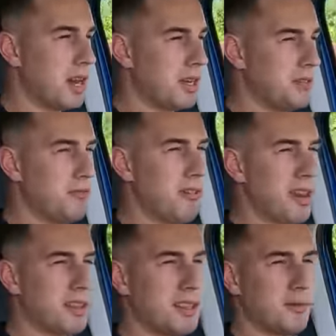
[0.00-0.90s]
I do
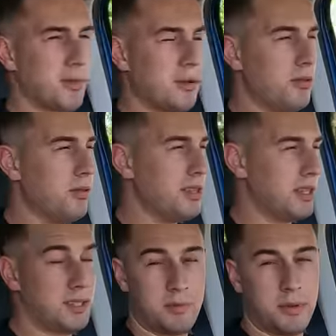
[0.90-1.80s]
find that the road noise
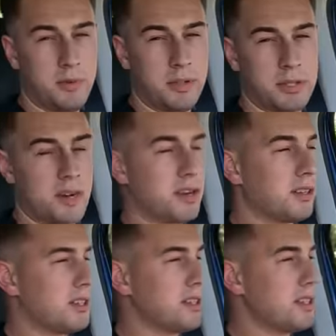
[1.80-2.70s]
is pretty much
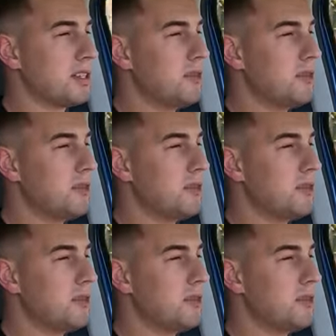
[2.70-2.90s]
non-existent.